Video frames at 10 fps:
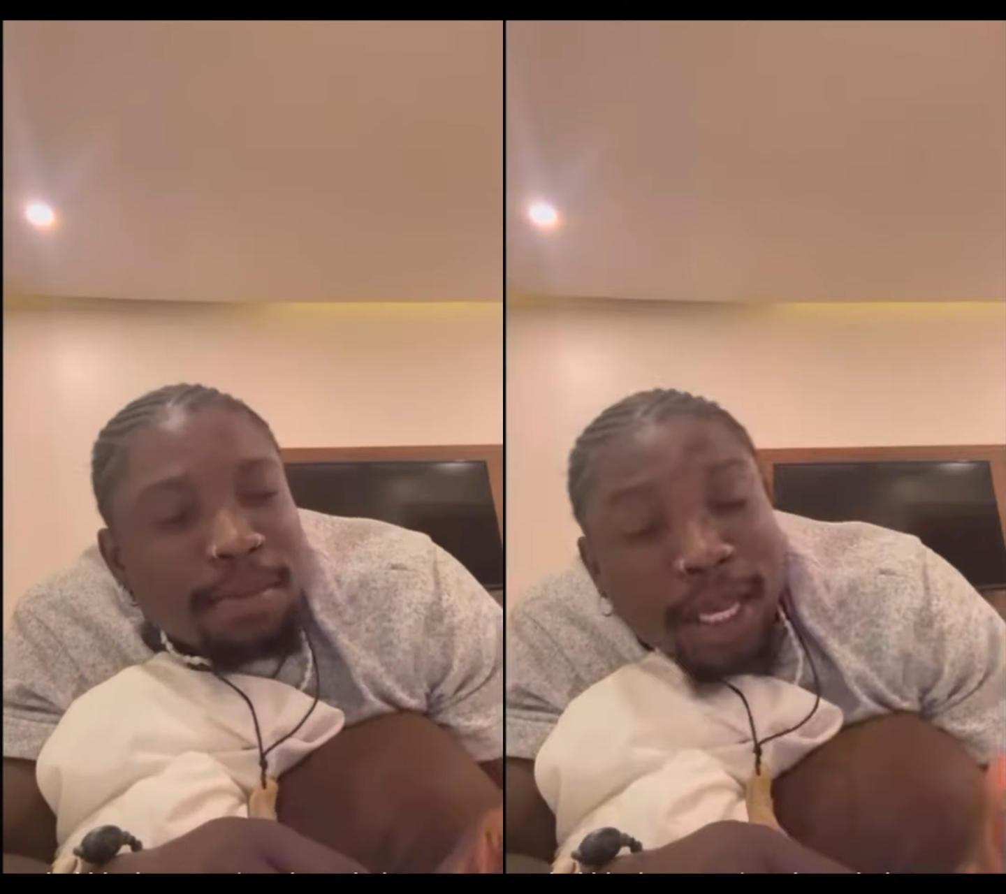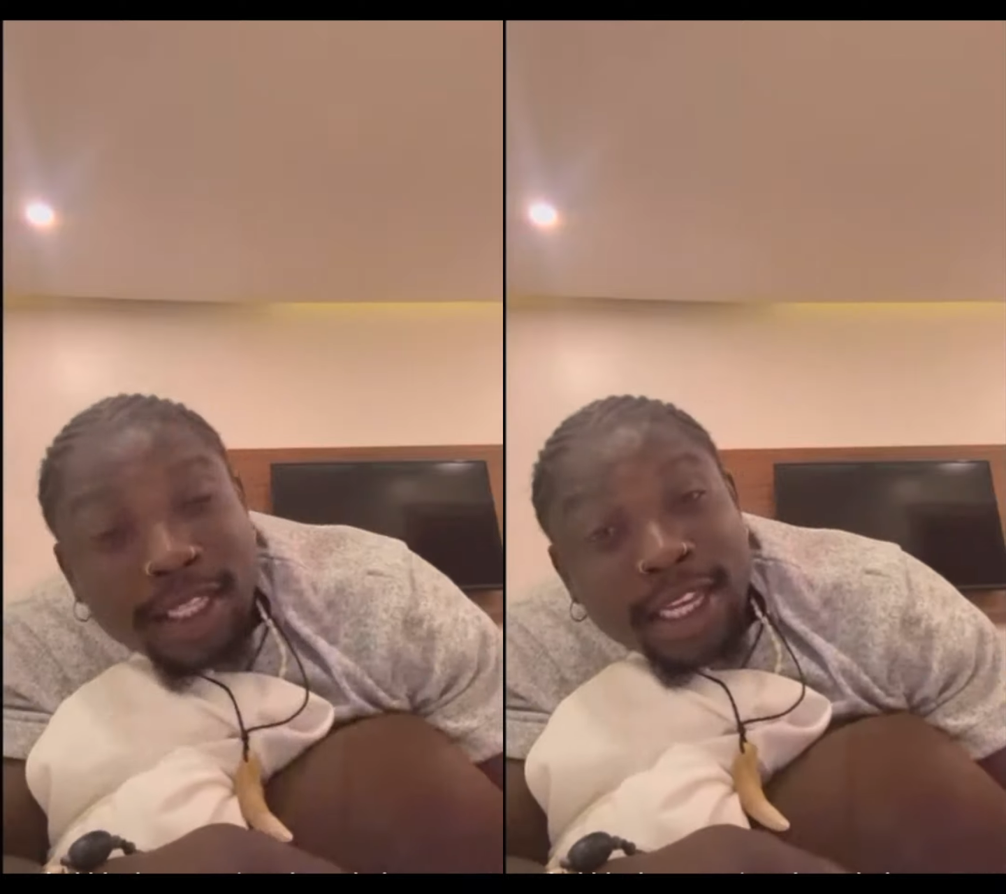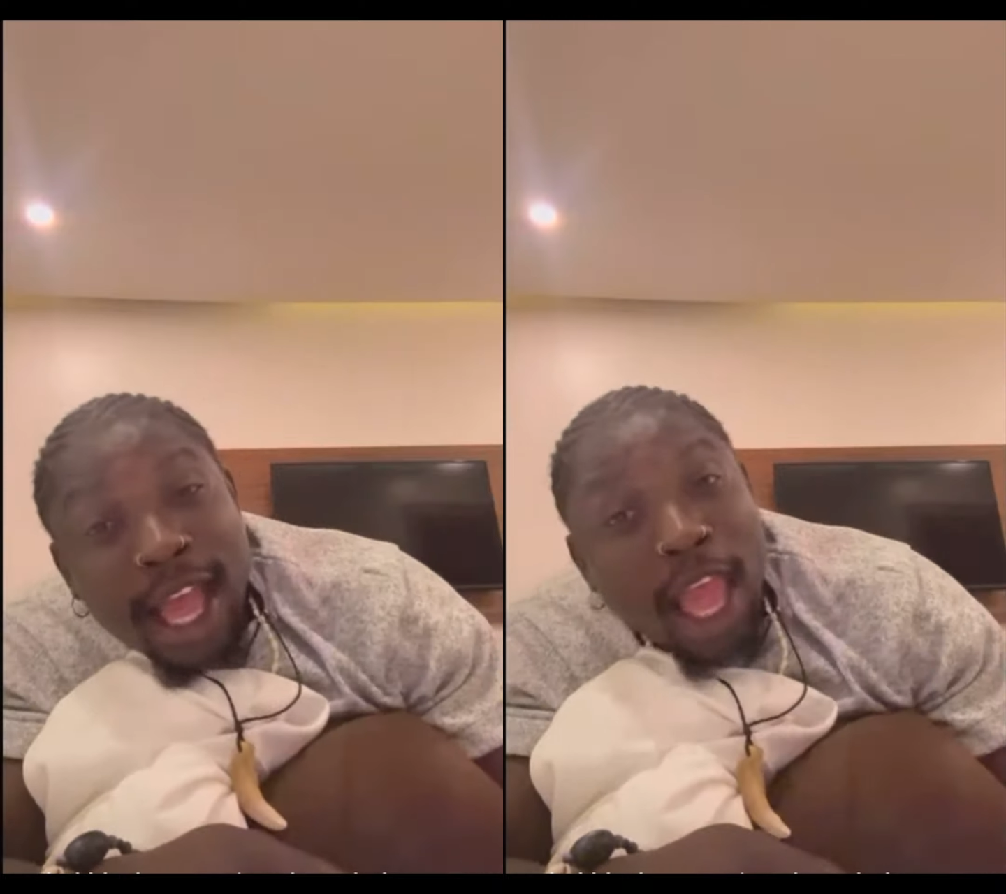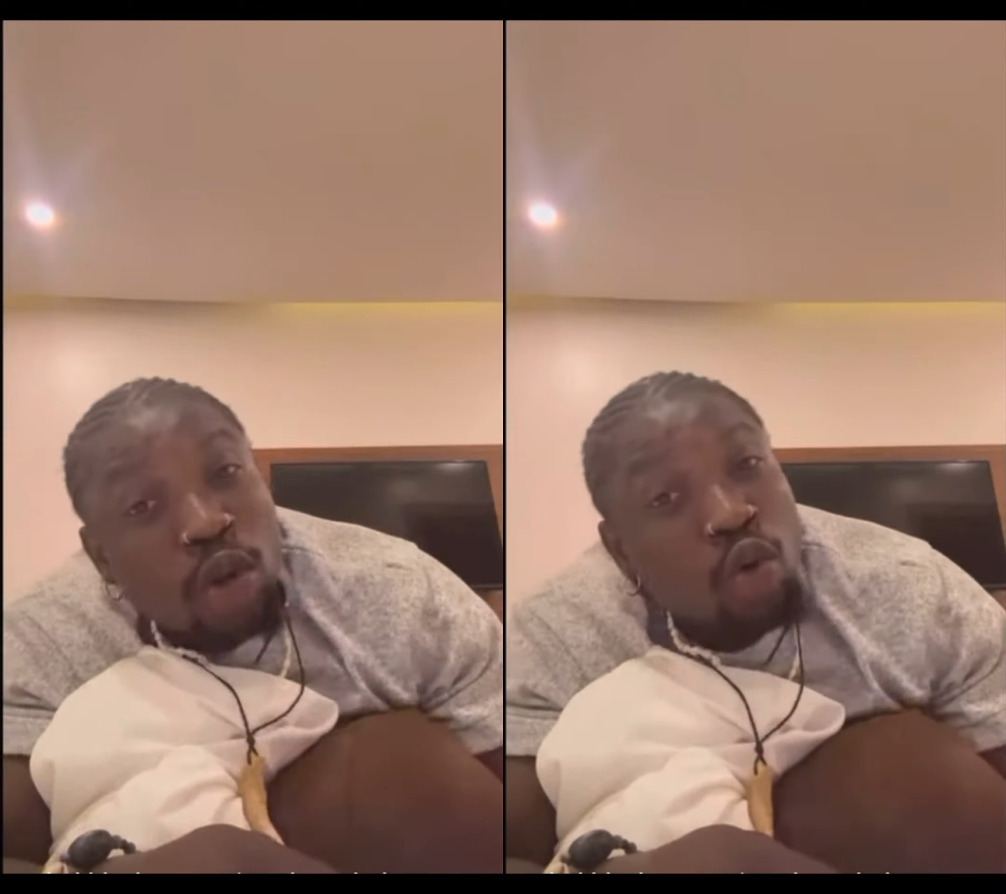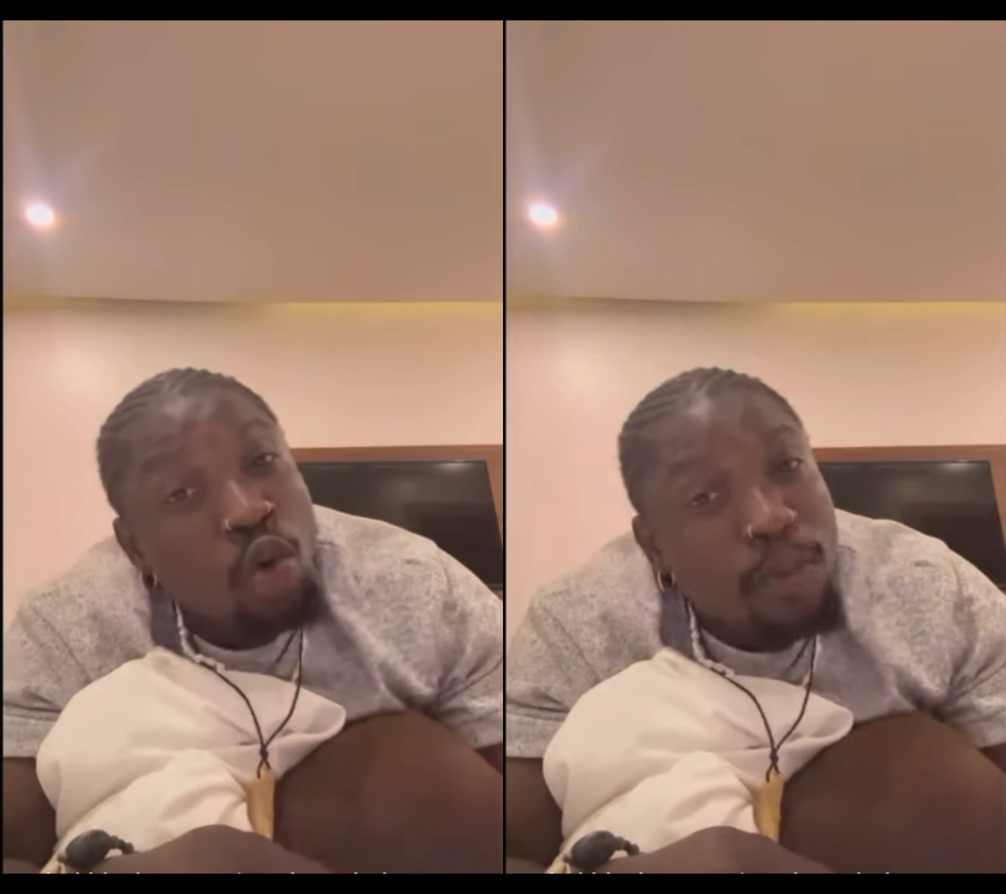make the guy
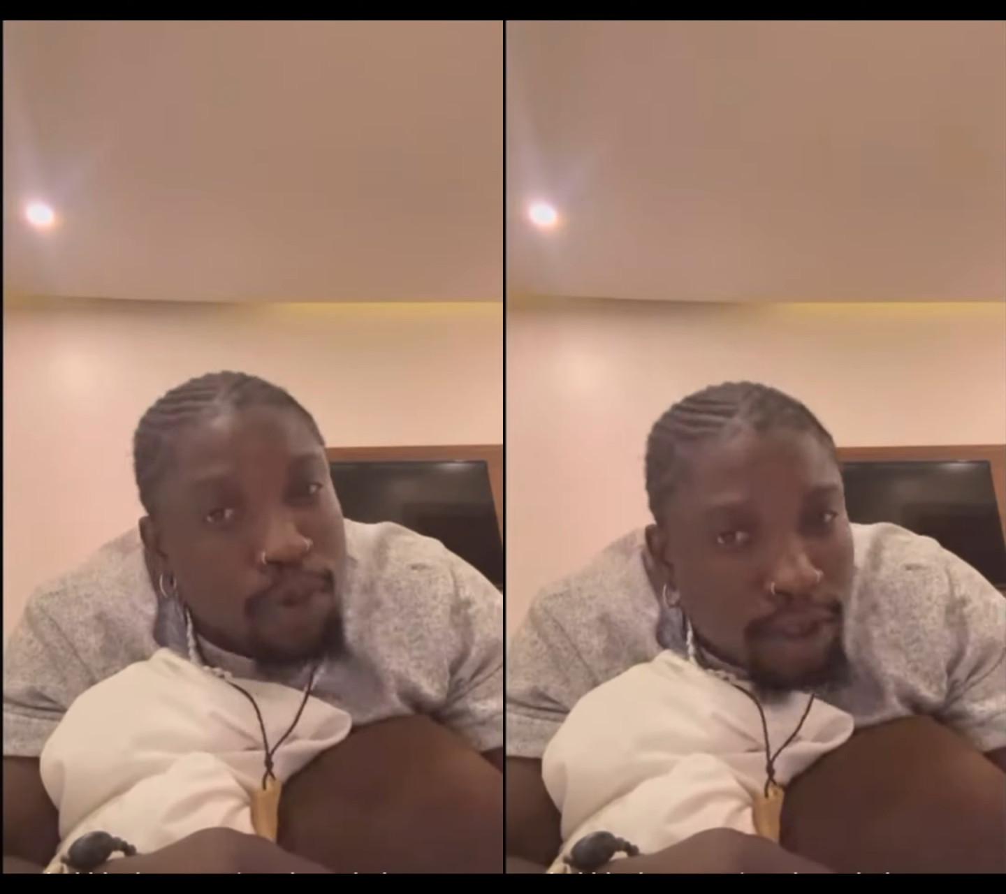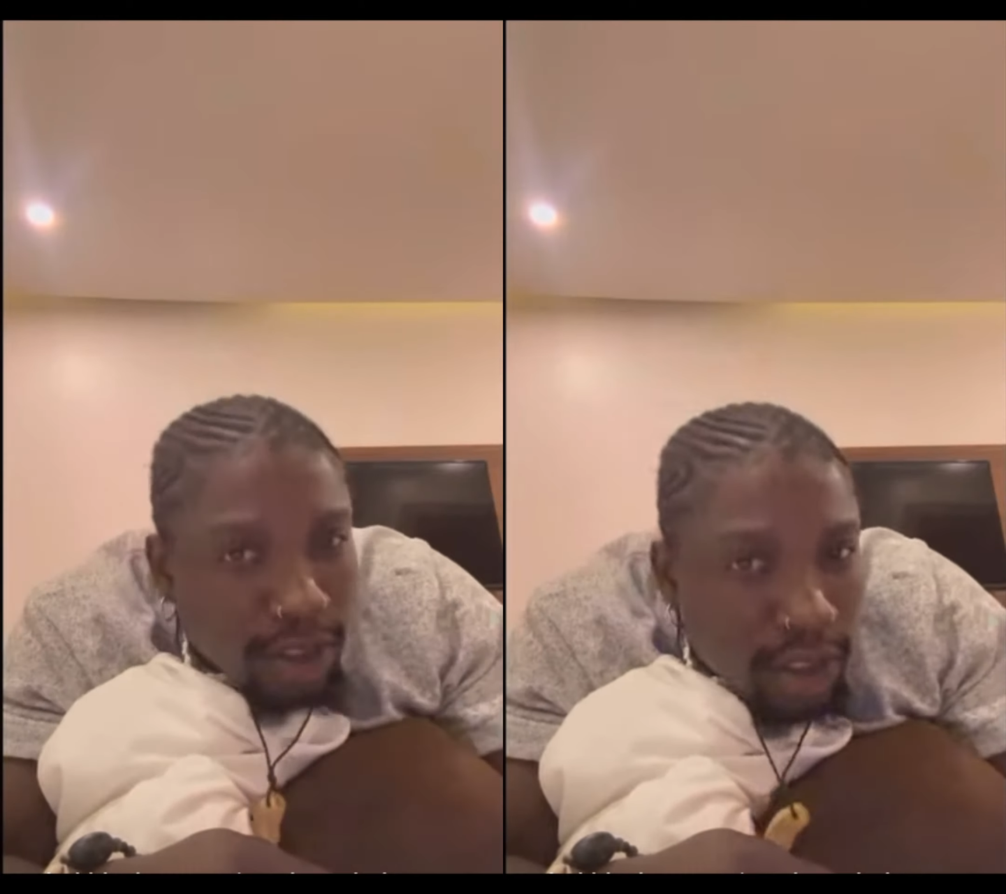go police